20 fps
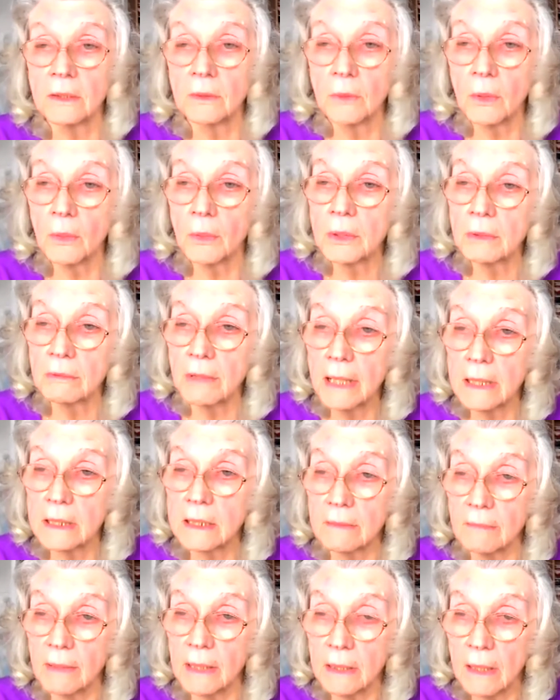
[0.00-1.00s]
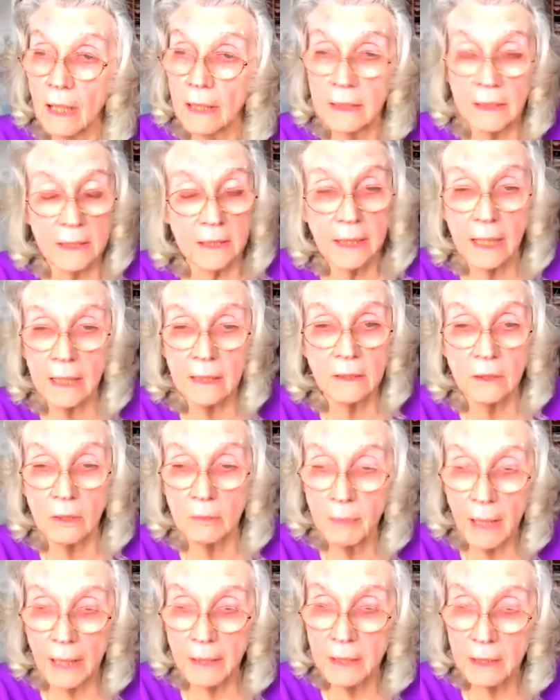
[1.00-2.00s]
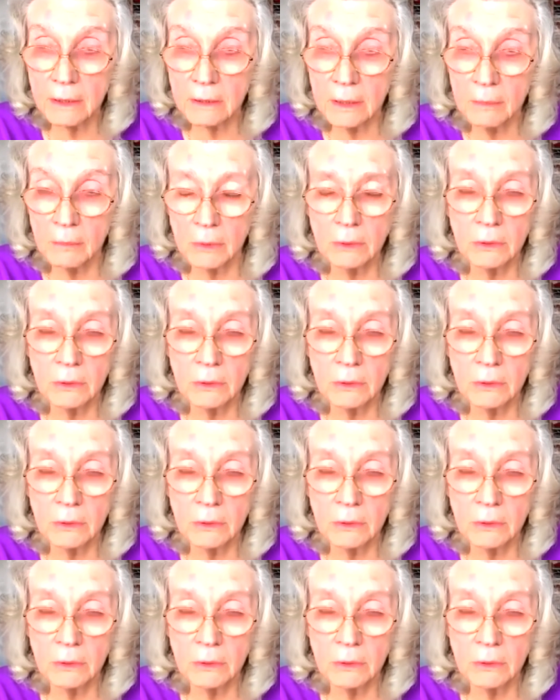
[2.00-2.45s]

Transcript: all the rest of it. And I can tell you about the Criminal